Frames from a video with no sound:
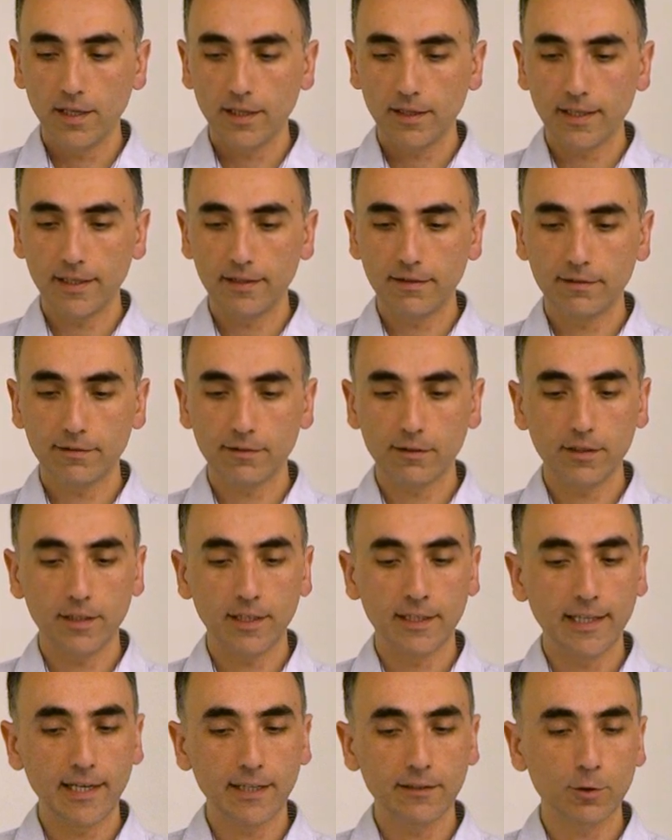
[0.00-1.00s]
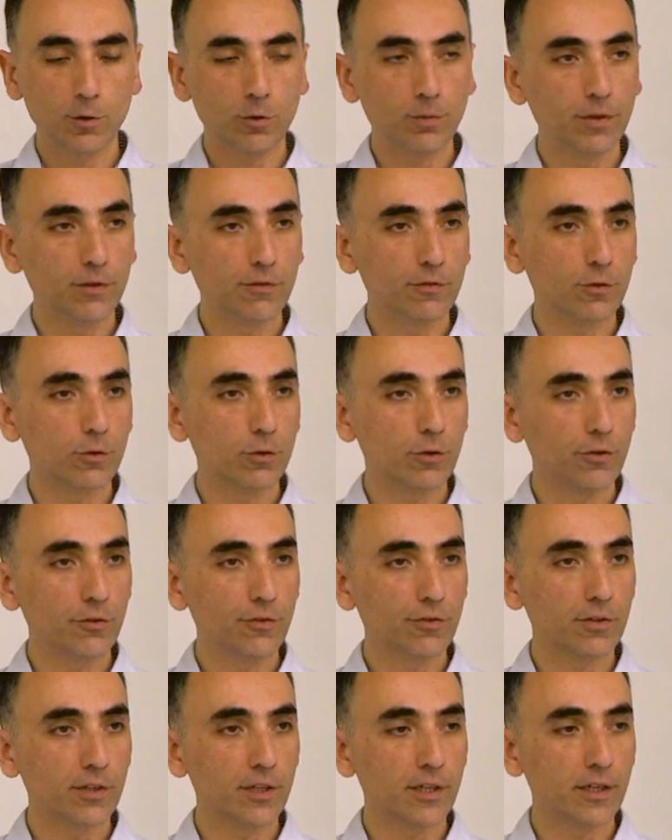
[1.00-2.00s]
That's another open
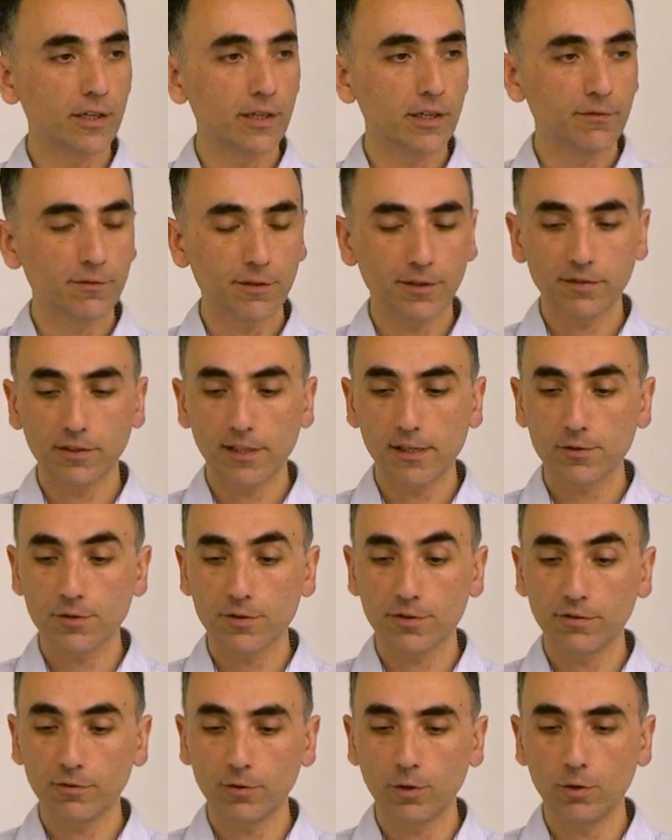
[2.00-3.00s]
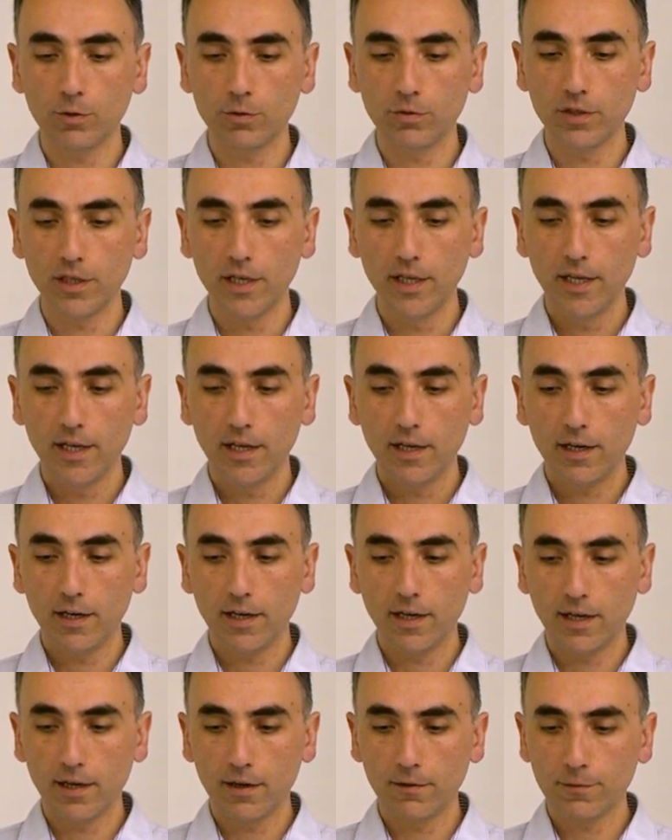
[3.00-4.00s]
source infrastructure as code
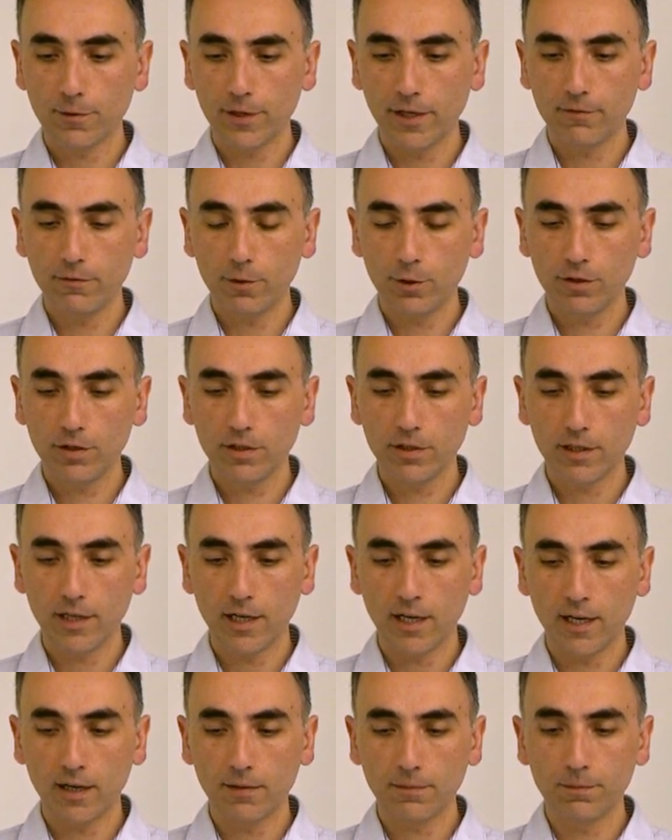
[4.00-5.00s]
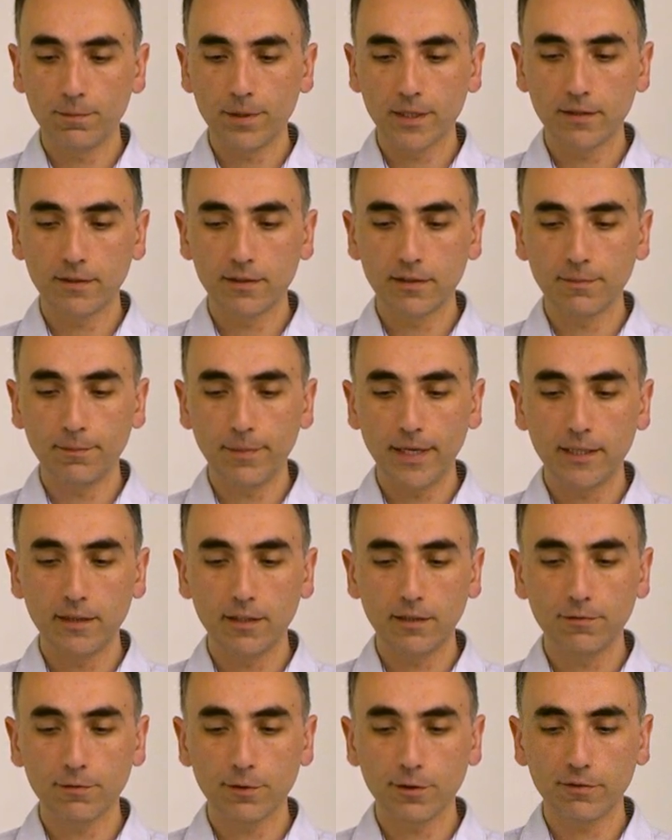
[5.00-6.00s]
framework, but the main
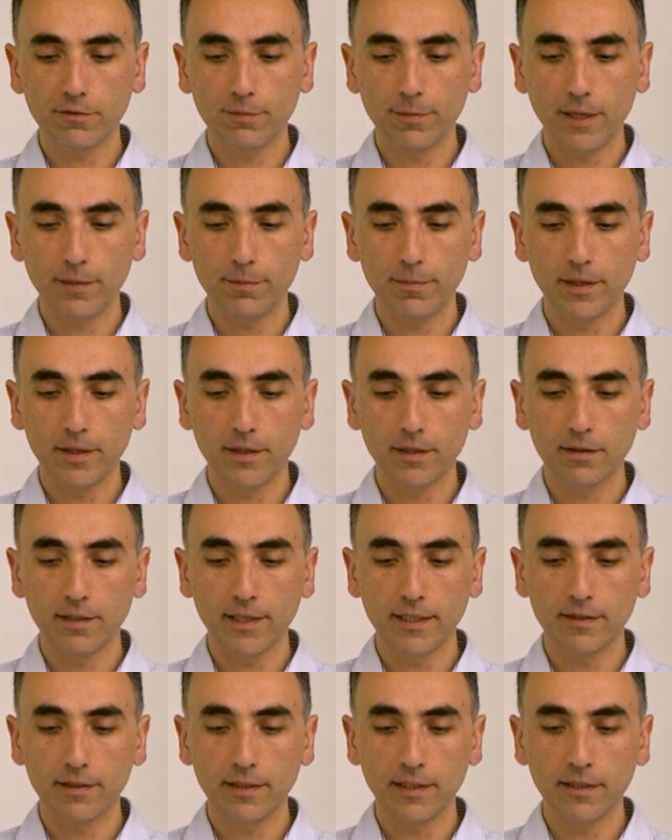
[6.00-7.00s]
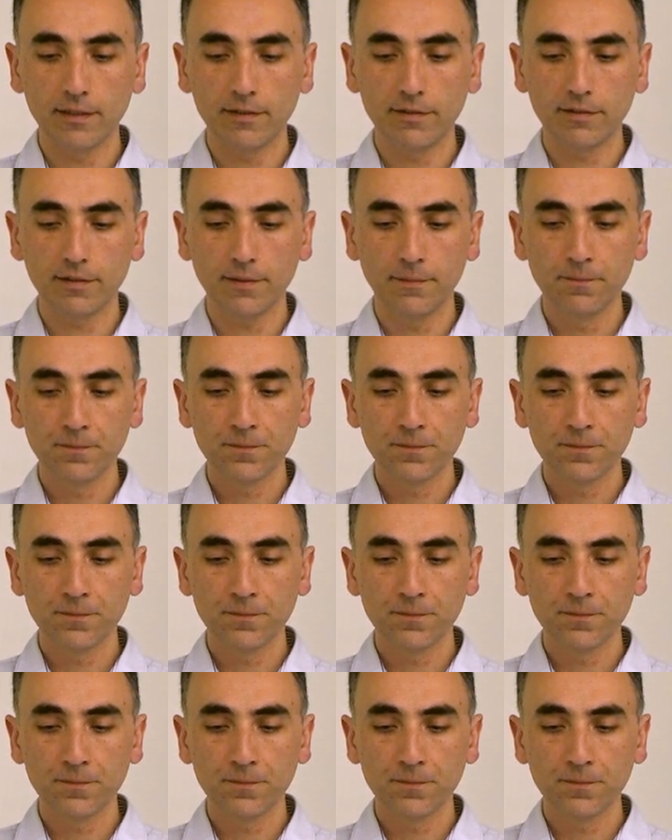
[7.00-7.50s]
difference may be that is